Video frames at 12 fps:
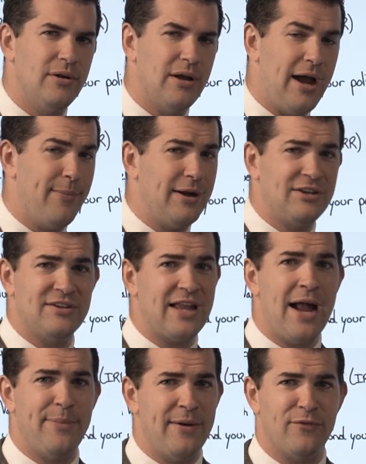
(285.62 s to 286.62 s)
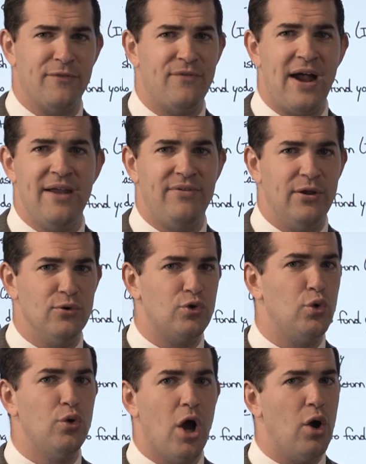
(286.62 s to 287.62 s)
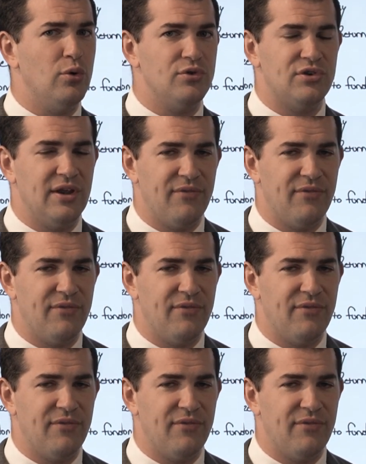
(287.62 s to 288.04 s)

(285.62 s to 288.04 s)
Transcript: I might stop after five years. Who knows?